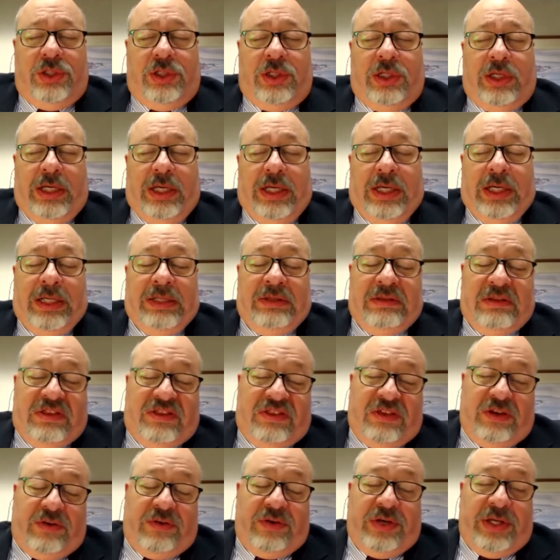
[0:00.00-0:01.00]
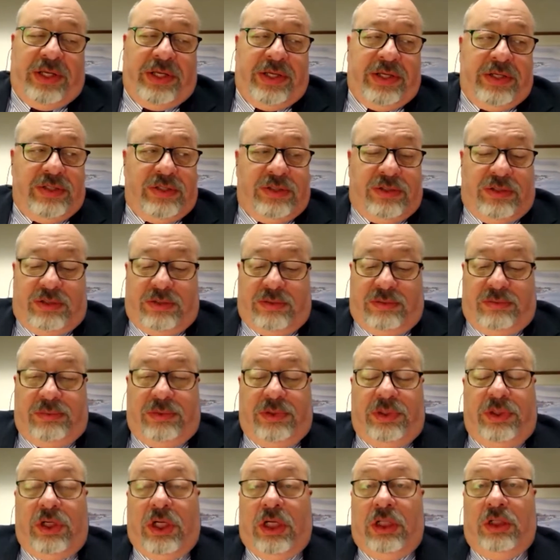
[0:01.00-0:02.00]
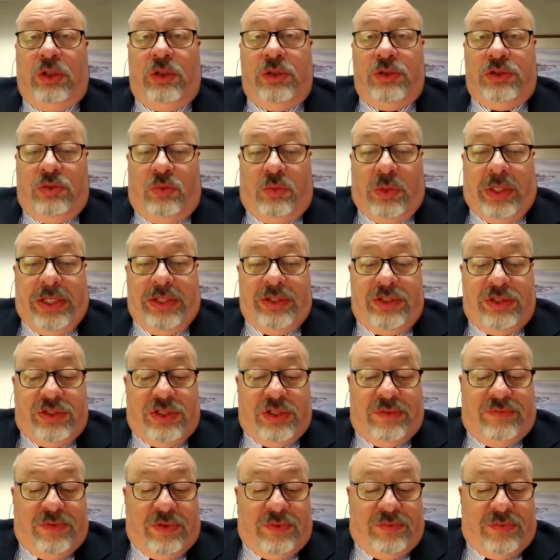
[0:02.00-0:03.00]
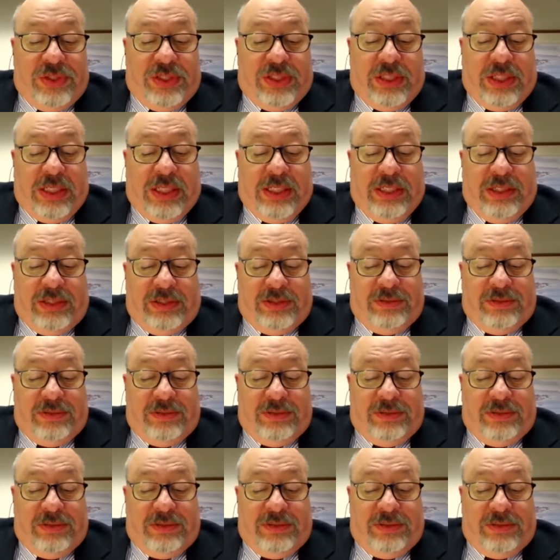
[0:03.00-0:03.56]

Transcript: And theory is you're not losing wages if you retire.